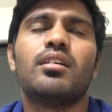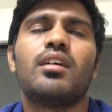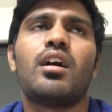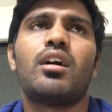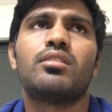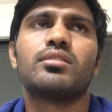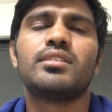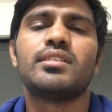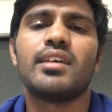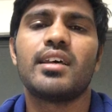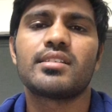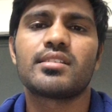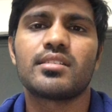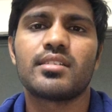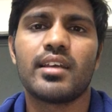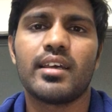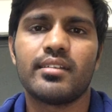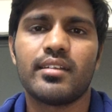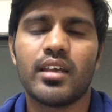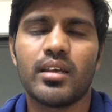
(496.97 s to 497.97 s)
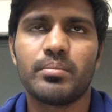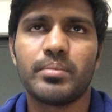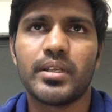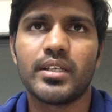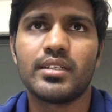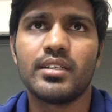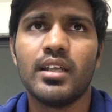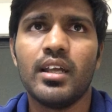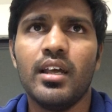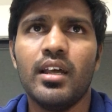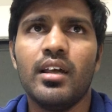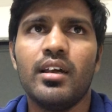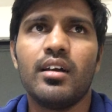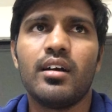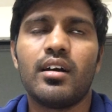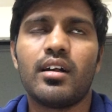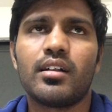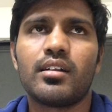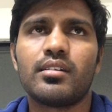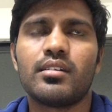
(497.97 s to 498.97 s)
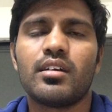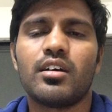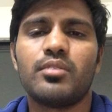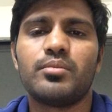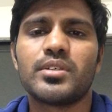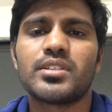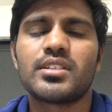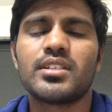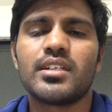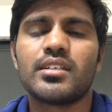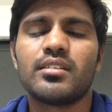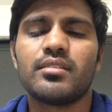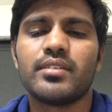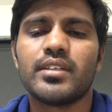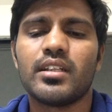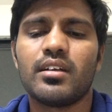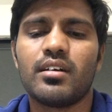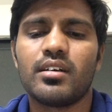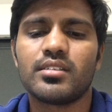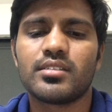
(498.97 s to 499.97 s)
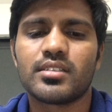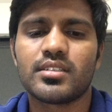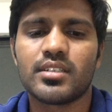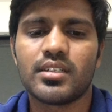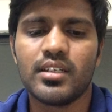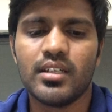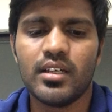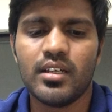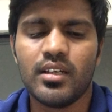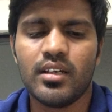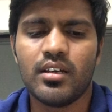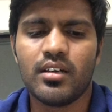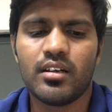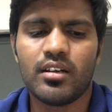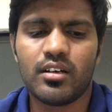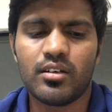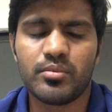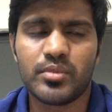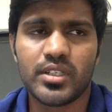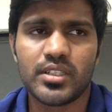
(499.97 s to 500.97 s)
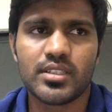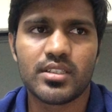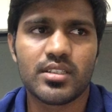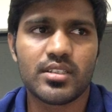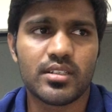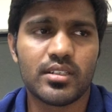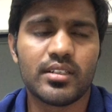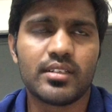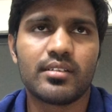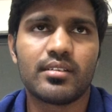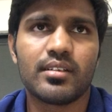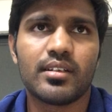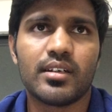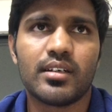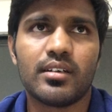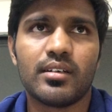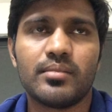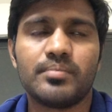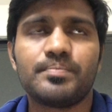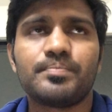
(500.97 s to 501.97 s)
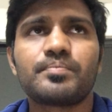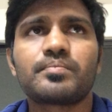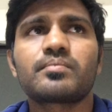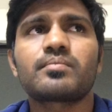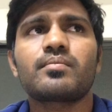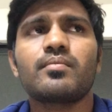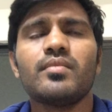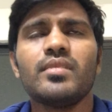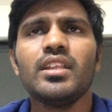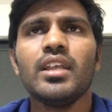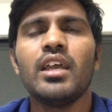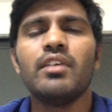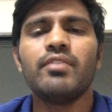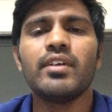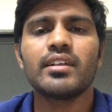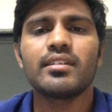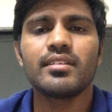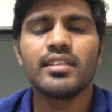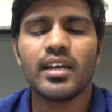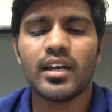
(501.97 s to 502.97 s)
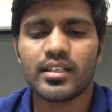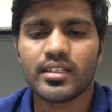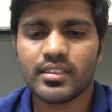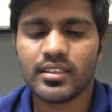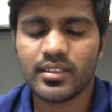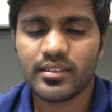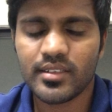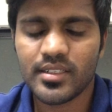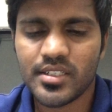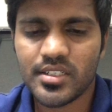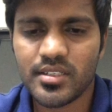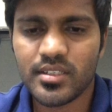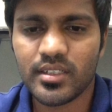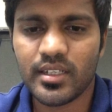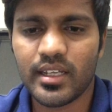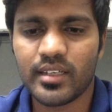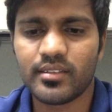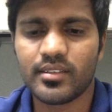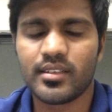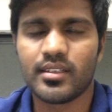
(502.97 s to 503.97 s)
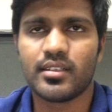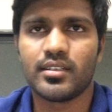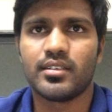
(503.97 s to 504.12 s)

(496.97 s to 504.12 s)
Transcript: how disaster has happened and how much data we lost, how much it's affects the organization as